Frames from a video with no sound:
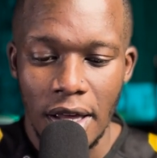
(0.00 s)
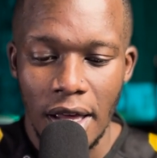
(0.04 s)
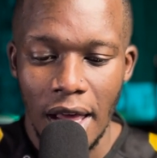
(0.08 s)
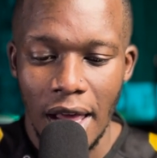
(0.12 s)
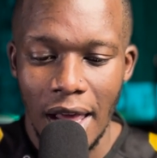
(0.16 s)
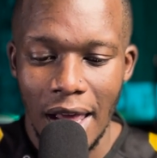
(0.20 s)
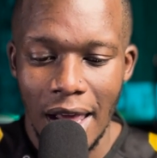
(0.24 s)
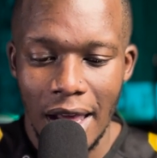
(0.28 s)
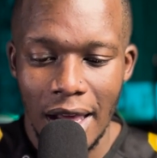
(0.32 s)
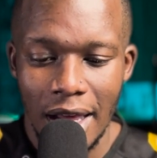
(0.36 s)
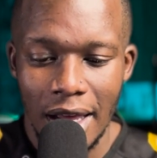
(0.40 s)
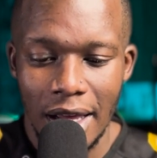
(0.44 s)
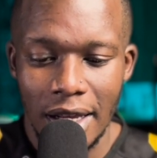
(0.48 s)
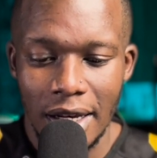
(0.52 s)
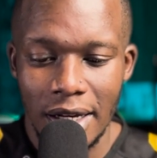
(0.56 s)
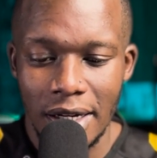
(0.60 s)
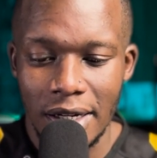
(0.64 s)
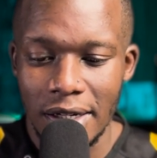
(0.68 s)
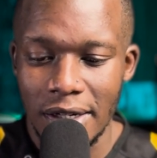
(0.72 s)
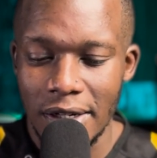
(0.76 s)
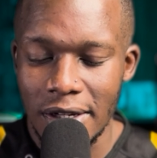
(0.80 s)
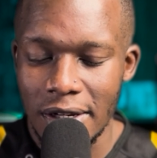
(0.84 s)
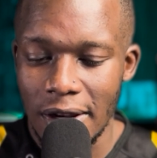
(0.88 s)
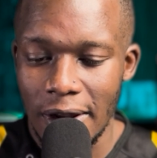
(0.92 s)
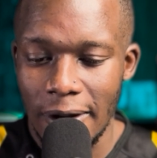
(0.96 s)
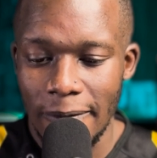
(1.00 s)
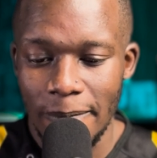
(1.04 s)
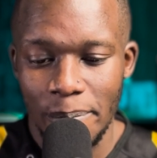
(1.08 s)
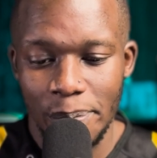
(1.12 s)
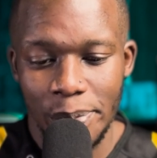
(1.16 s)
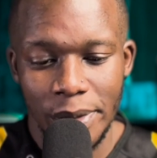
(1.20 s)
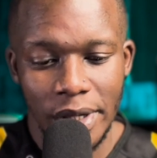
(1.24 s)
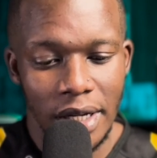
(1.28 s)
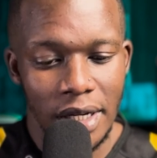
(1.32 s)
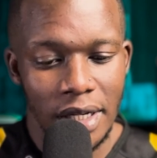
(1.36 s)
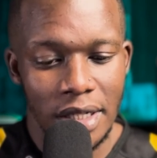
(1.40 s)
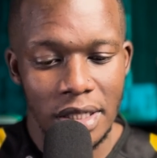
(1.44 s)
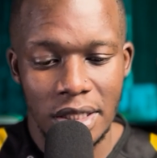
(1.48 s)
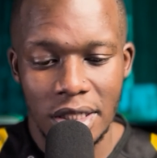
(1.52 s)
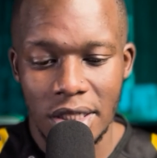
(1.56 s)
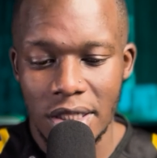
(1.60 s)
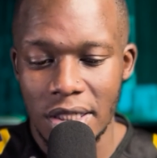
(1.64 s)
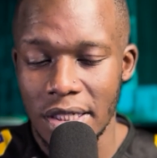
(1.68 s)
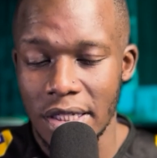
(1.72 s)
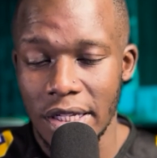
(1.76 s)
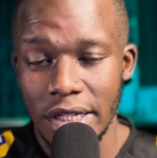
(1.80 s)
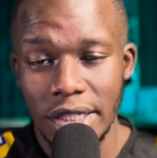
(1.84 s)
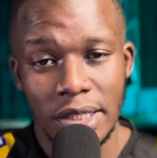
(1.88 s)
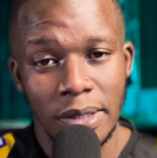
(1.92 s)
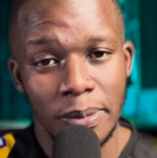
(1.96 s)
And yeah, just
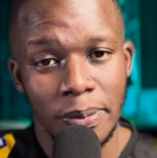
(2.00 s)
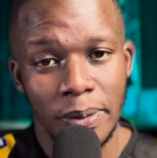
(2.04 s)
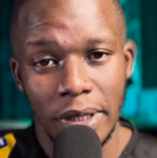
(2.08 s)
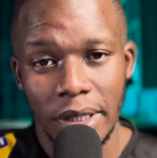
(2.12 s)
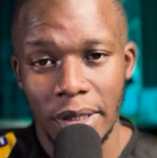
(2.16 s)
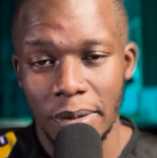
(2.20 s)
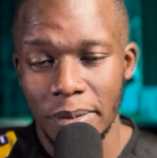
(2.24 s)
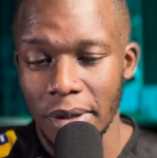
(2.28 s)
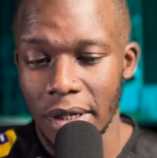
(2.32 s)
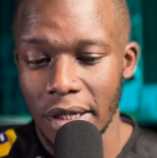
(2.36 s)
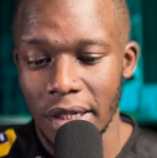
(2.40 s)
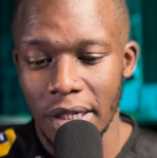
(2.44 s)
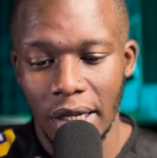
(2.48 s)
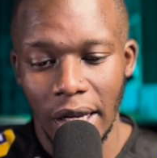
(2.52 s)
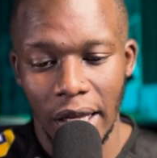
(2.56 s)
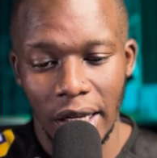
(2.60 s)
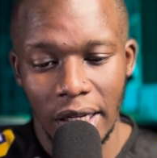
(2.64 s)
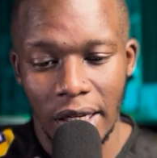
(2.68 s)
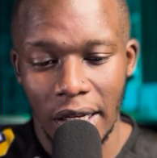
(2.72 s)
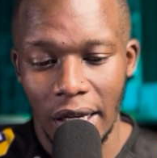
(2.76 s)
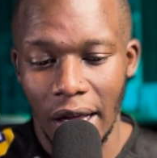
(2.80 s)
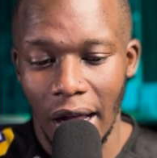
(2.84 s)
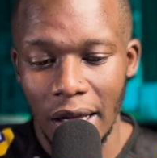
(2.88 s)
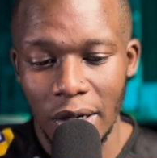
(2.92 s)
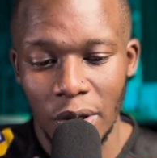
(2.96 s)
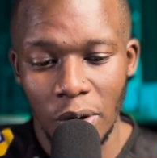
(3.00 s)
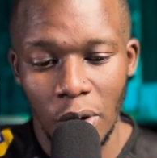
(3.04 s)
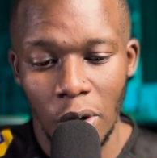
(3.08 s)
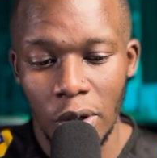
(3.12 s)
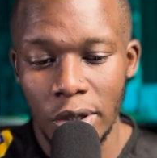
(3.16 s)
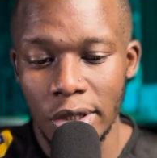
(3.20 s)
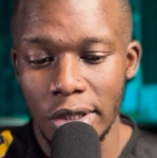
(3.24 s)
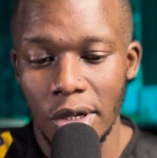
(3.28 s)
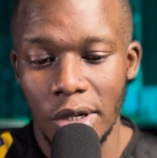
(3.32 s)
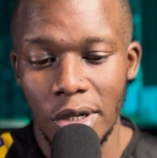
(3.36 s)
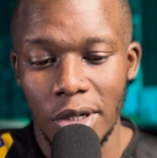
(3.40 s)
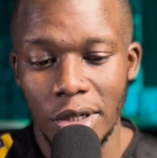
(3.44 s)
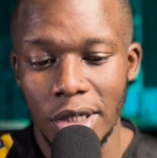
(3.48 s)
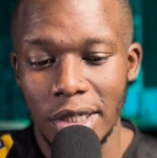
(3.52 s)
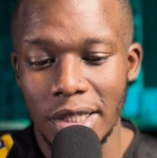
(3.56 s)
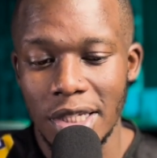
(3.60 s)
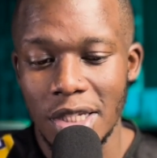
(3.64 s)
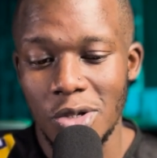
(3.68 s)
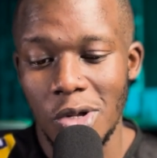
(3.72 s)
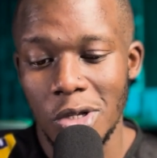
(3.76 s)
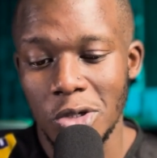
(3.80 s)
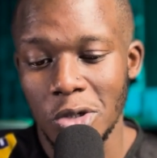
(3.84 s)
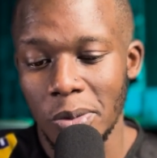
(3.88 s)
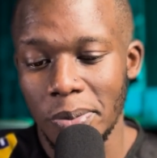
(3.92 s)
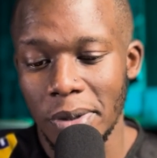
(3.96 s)
discipline, man. Like, I know it has
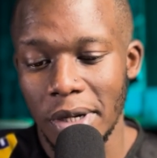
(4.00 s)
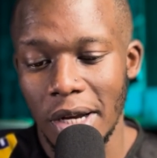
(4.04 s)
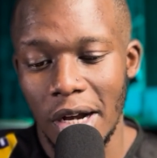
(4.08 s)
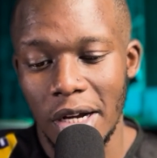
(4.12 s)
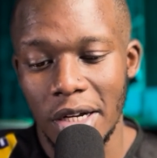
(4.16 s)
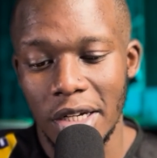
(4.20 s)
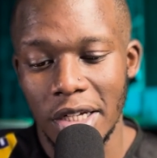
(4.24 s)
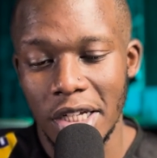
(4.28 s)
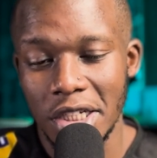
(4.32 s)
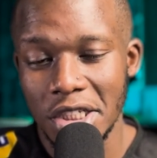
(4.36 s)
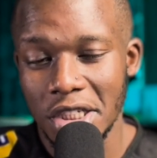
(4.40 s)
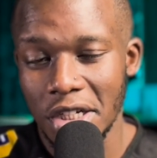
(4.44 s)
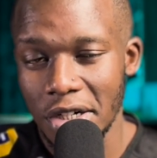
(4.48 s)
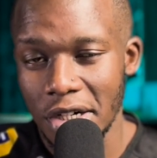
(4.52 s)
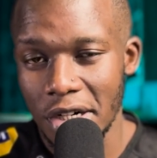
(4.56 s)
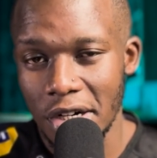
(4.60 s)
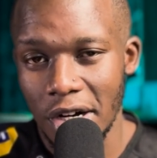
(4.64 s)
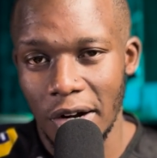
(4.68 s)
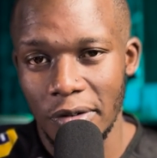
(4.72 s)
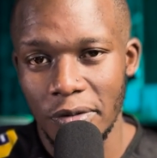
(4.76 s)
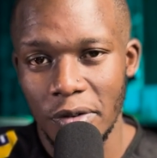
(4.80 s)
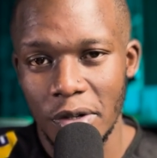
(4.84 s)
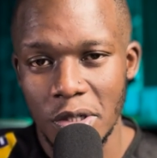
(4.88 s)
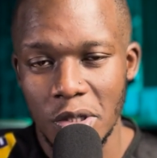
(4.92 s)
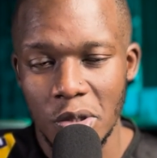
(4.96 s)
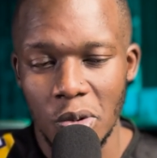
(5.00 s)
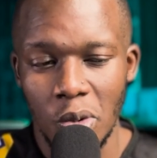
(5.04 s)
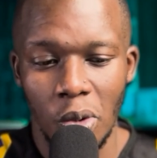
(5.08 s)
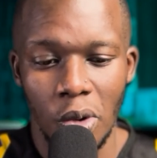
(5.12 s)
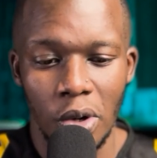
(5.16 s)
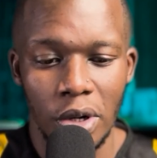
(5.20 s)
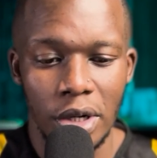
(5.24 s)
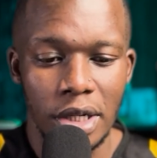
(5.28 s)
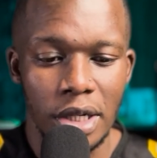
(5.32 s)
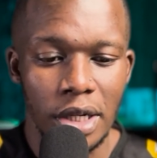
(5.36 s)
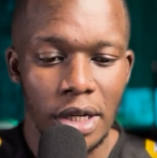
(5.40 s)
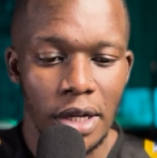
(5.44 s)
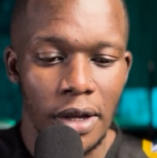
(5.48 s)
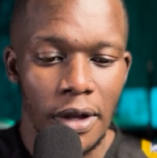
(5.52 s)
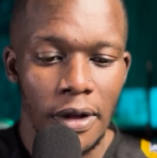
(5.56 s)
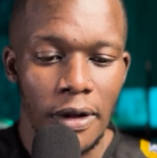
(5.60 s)
also been an injury ravaged squad.